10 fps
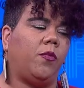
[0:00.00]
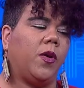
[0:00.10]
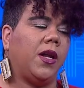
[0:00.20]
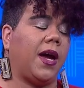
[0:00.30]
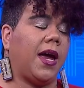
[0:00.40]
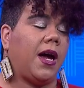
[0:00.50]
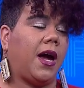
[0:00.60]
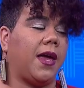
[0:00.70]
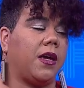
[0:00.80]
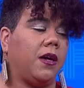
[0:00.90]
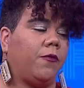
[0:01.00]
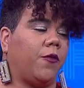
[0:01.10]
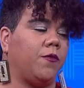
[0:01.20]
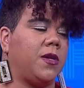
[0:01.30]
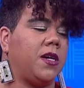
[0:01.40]
But I, I it,
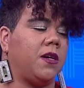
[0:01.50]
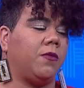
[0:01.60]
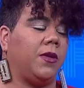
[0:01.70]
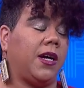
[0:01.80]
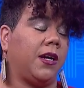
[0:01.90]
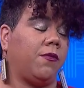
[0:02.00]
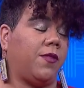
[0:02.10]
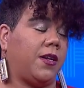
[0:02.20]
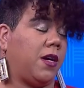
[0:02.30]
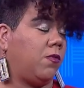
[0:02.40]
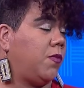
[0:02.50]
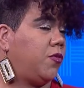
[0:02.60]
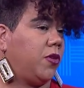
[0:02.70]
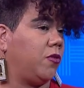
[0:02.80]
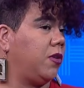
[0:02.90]
for me, when I found out what
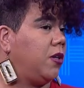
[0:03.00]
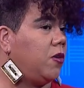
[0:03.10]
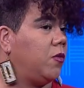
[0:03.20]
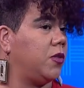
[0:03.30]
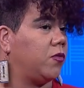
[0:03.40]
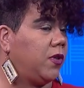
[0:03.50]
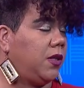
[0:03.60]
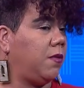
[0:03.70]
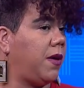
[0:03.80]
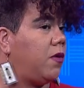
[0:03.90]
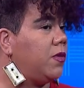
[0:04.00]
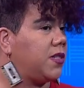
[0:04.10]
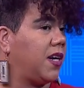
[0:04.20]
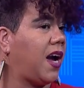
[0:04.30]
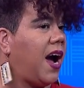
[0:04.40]
Puerto Rico was really about was
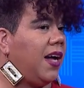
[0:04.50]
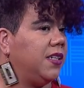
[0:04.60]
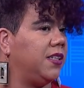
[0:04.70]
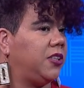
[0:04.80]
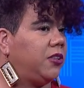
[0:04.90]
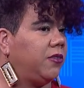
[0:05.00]
in college,